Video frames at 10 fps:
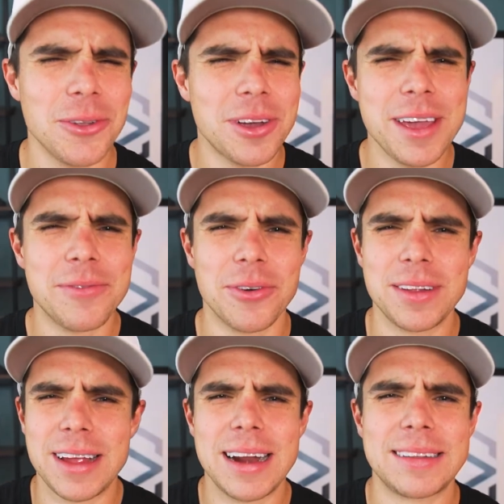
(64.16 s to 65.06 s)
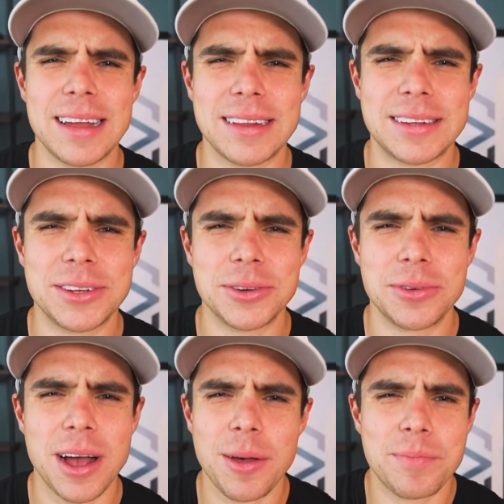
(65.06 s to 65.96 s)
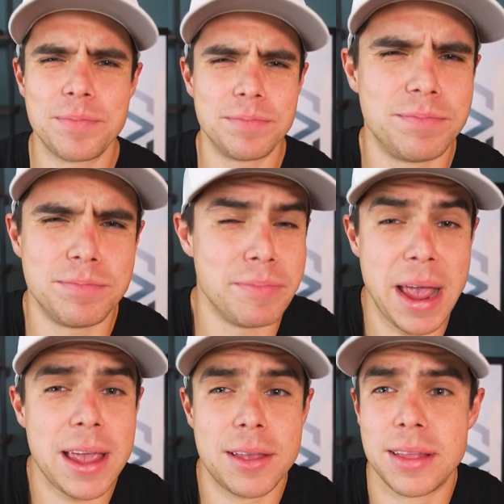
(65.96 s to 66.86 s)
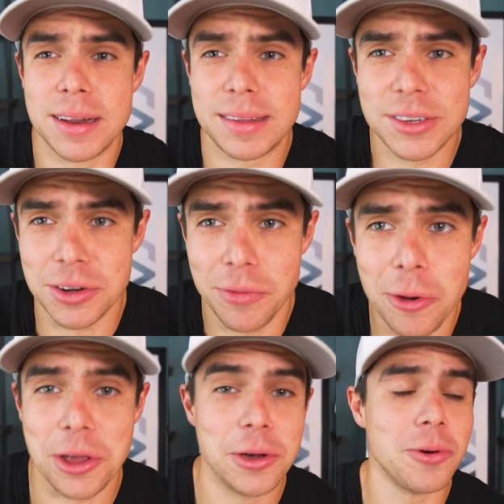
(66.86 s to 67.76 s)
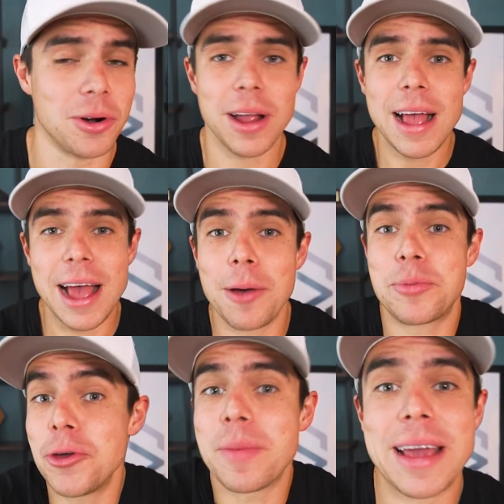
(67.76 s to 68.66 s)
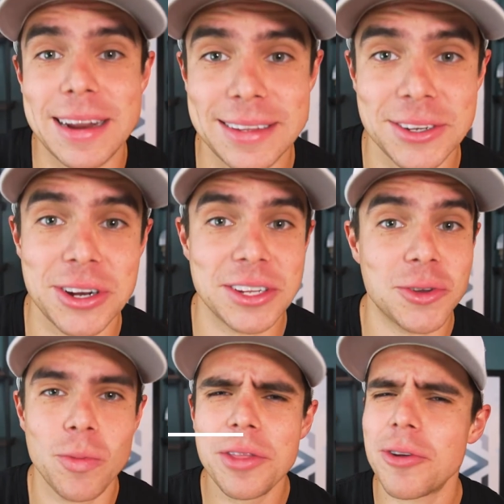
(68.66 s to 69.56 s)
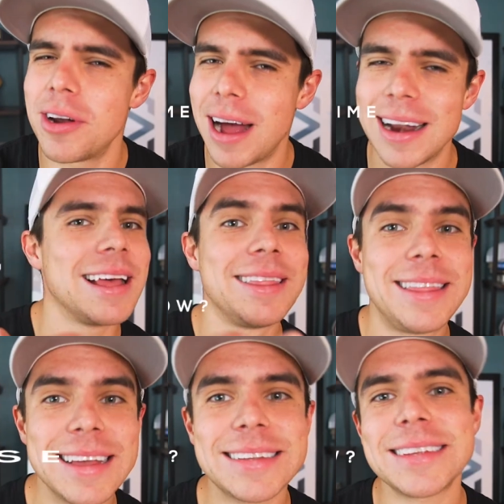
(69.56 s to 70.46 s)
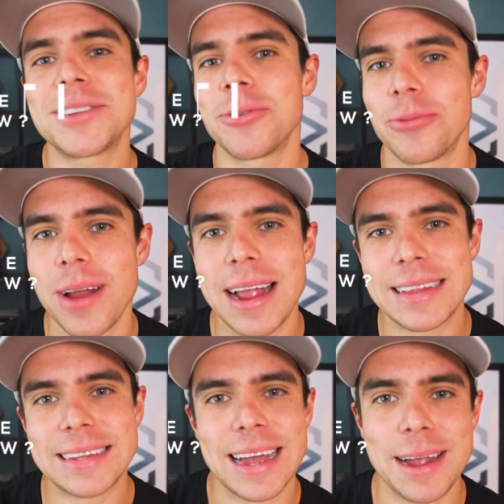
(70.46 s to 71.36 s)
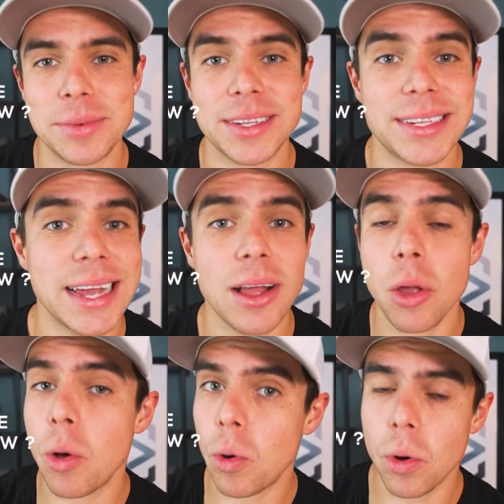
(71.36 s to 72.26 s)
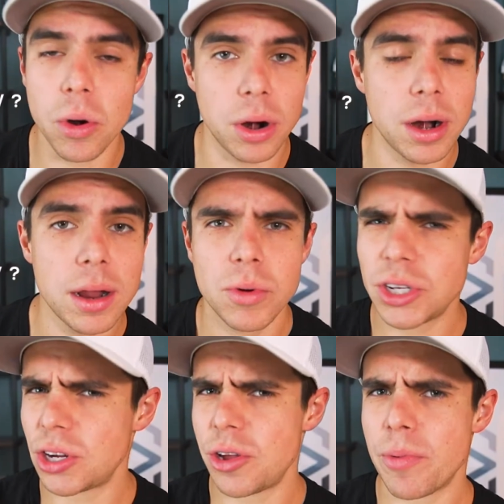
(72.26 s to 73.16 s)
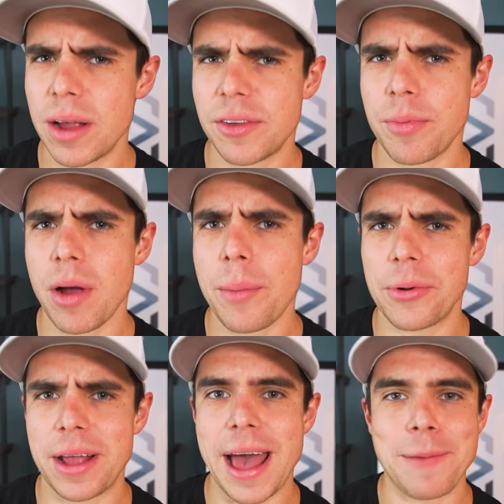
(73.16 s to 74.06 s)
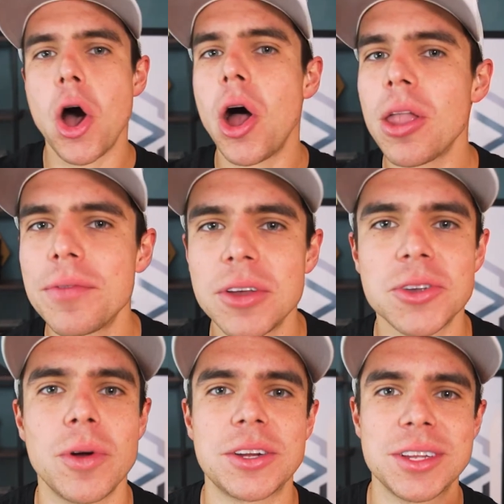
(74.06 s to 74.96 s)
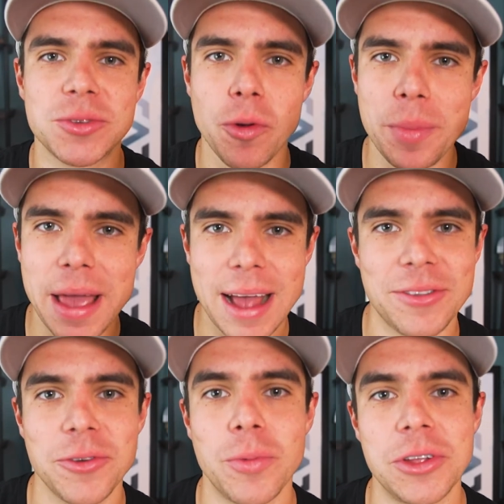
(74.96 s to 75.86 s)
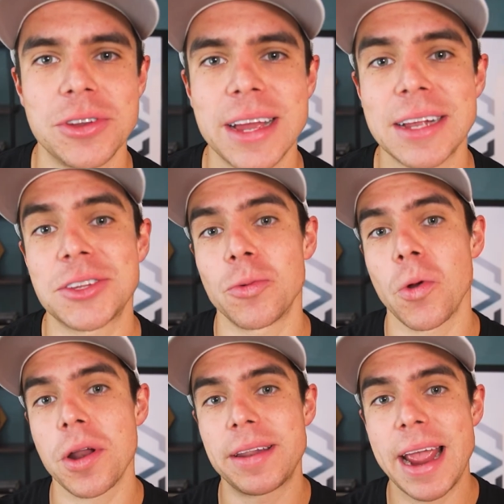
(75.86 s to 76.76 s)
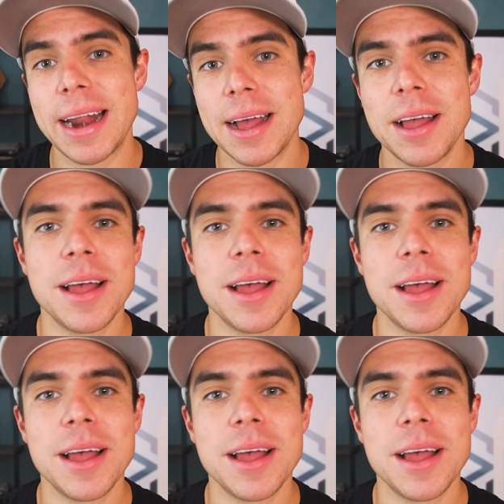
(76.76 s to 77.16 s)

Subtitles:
looking for a data set to help make the decision for you or help you make a decision as to whether or not this is the right time to sell or what should you price your property at, all of those questions will be answered when you text the word data